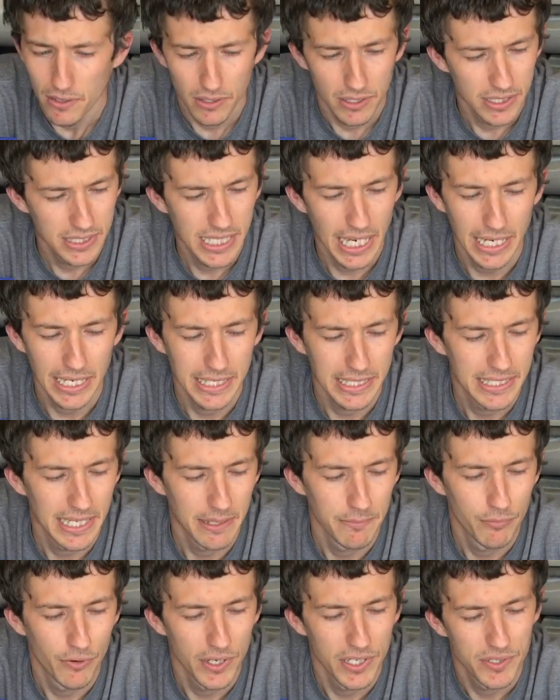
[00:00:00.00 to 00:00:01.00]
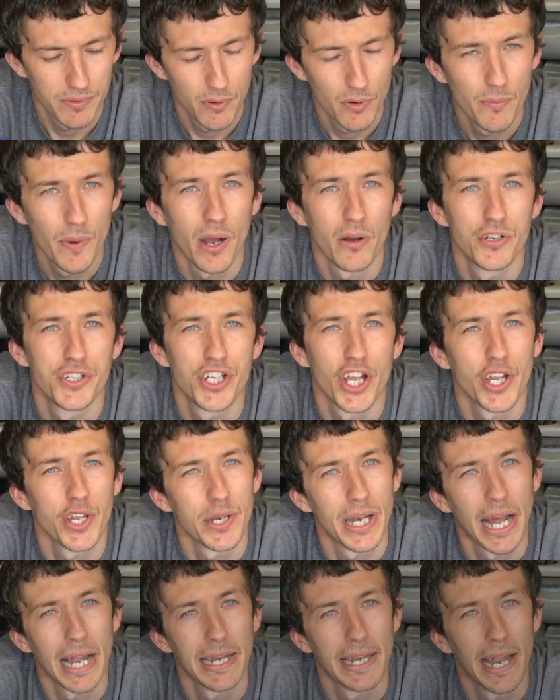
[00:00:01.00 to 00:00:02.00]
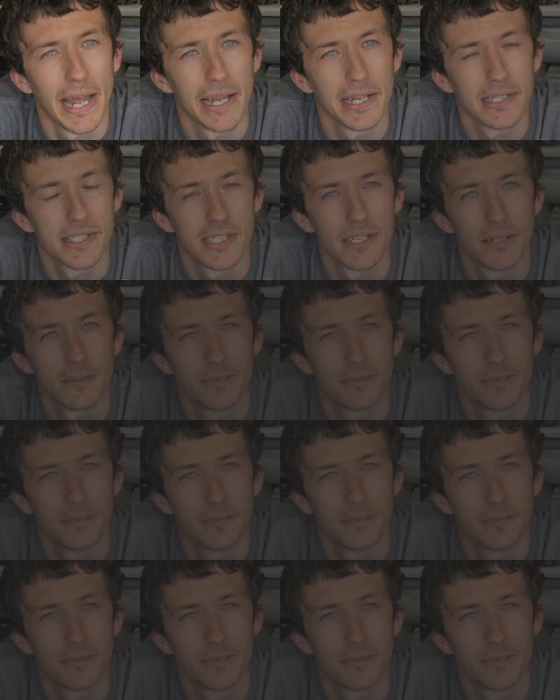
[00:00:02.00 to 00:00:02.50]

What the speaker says: Exactly the same principle, but I'll show you that next.